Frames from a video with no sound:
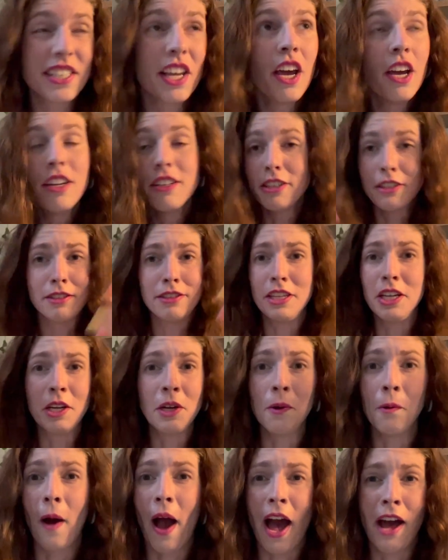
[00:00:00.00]
to see
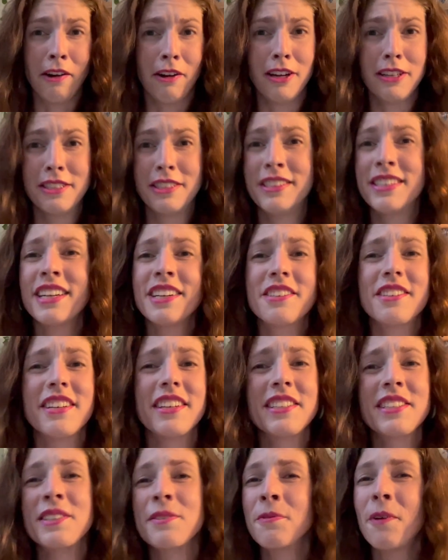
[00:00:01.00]
you at
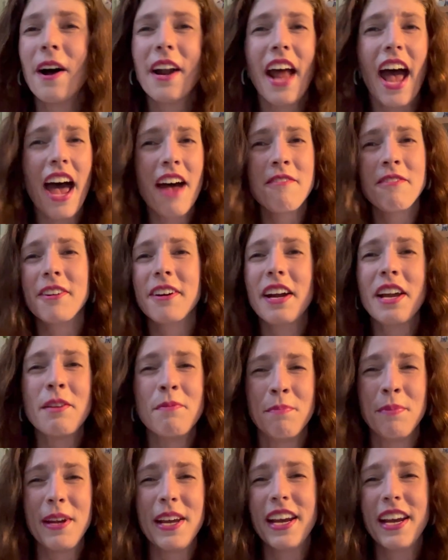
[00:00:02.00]
auditions, whatever it be.